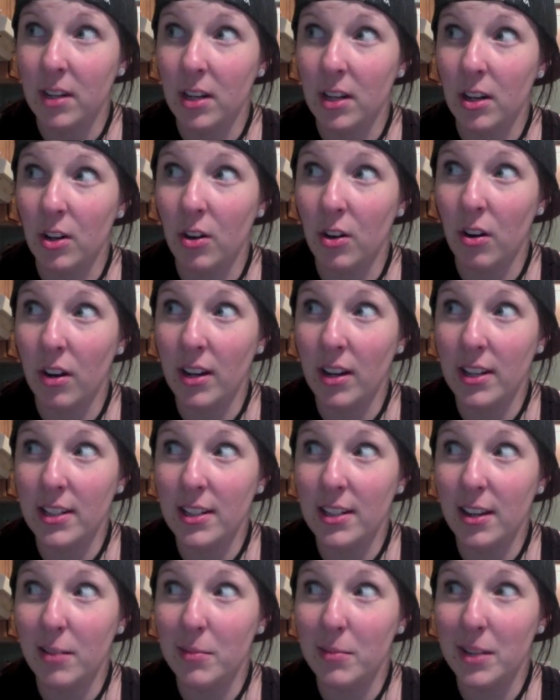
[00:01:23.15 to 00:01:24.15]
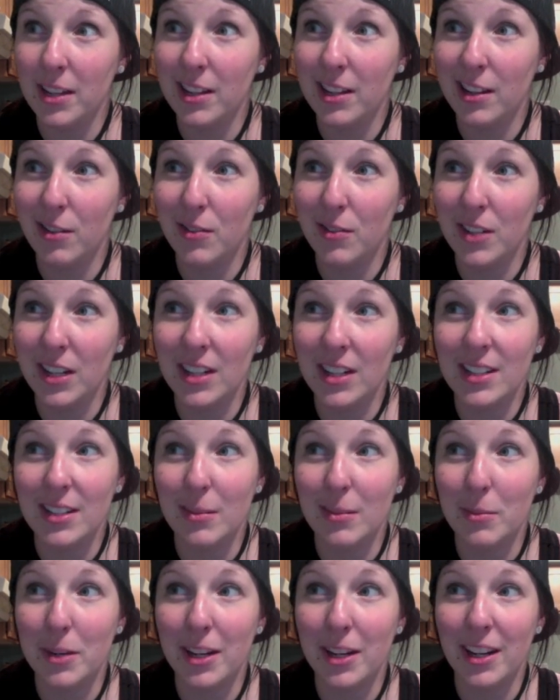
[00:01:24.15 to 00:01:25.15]
Go ahead and tell me that you've dated
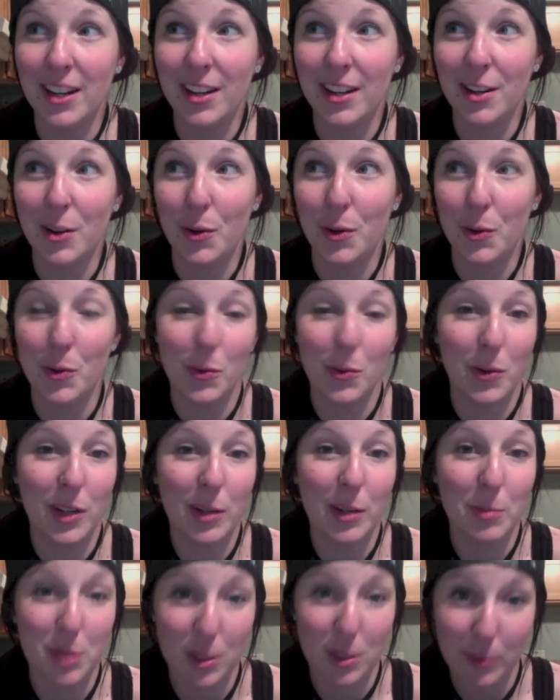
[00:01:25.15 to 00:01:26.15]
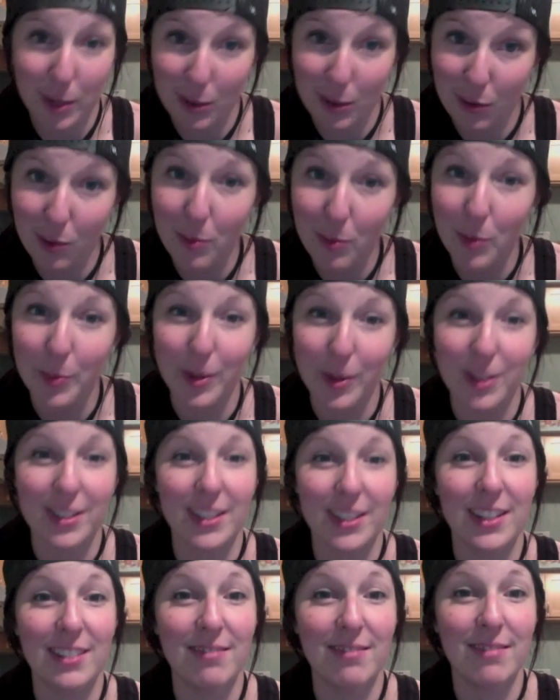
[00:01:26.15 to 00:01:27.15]
somebody who claims to be a normal
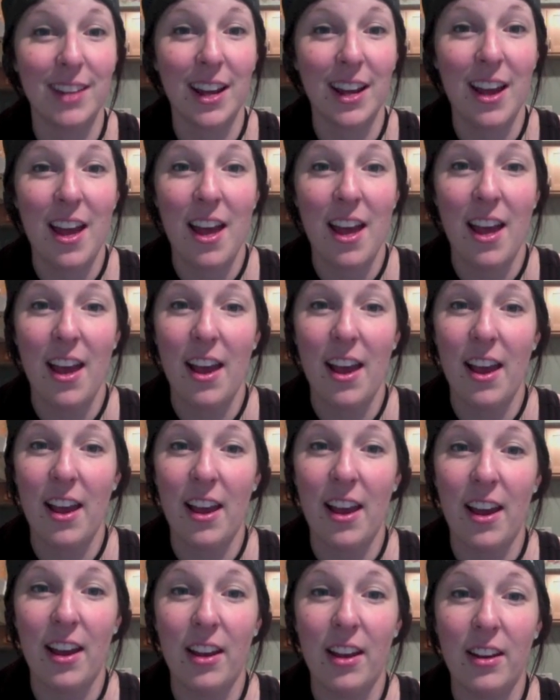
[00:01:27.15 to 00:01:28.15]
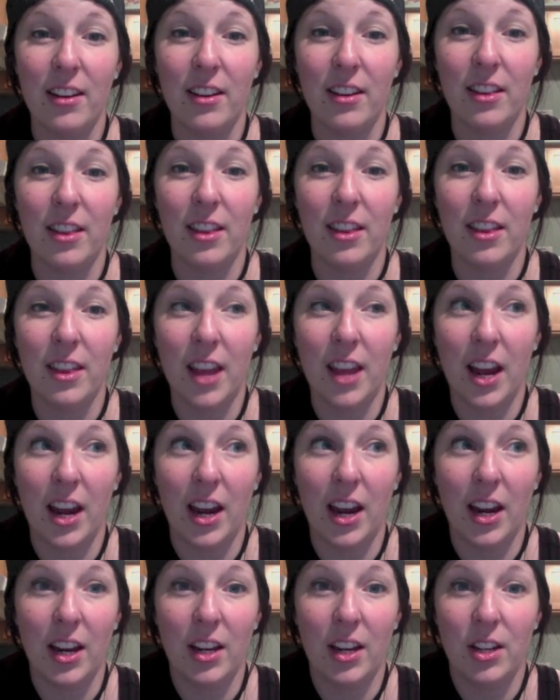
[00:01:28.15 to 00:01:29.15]
person and
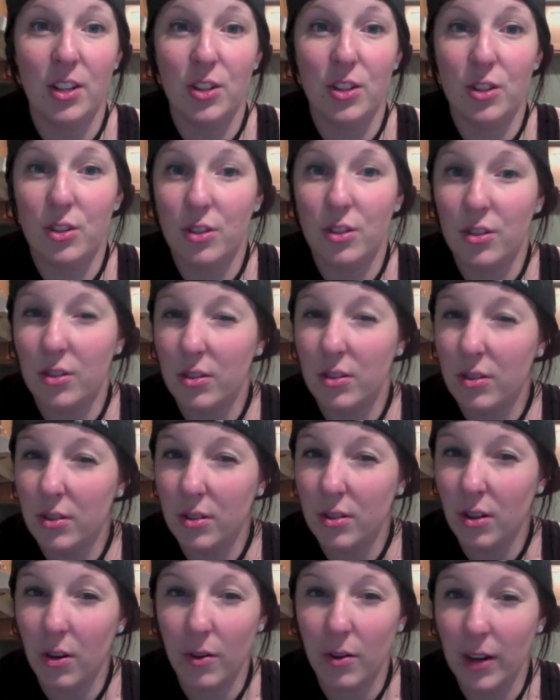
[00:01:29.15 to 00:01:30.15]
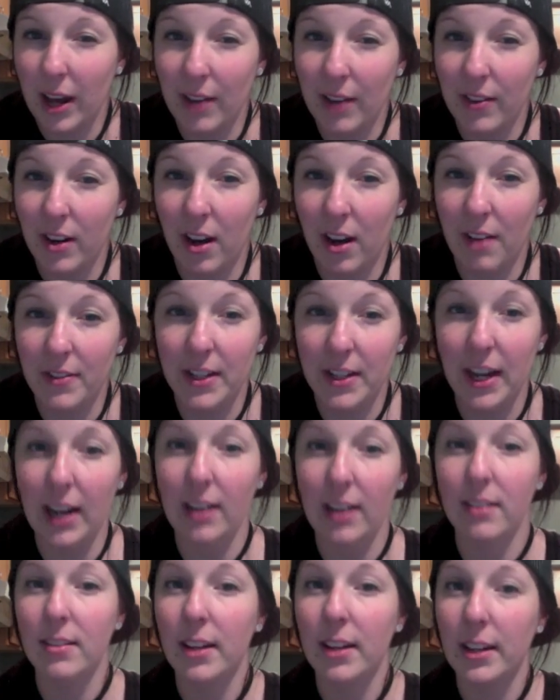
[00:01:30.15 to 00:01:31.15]
they don't have an off
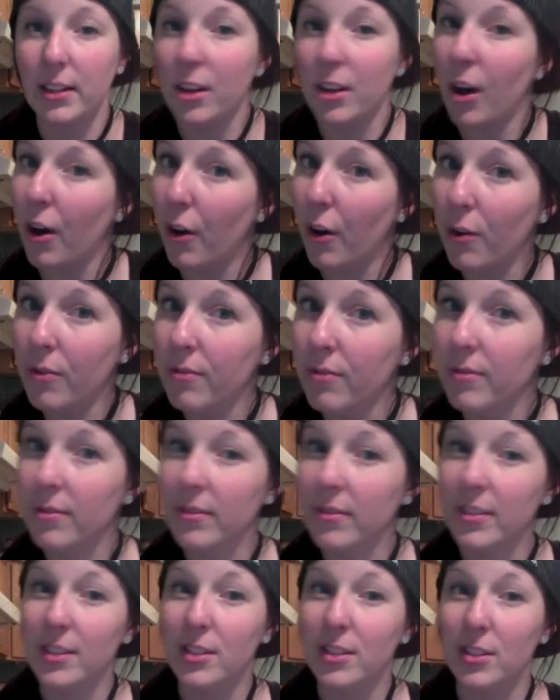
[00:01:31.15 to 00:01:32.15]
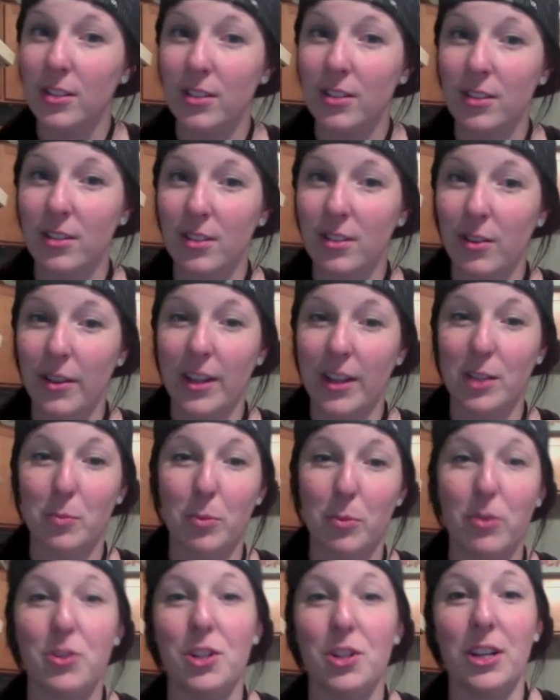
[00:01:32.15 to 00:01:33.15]
day. Like, no. So that's
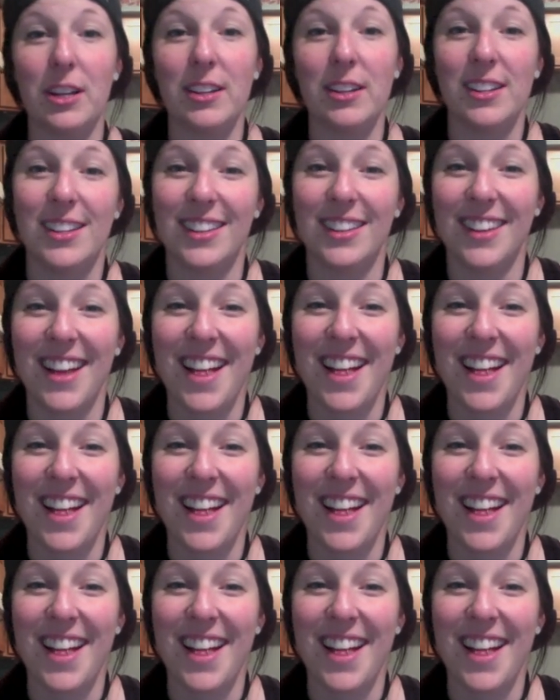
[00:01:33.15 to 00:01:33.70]
bullshit.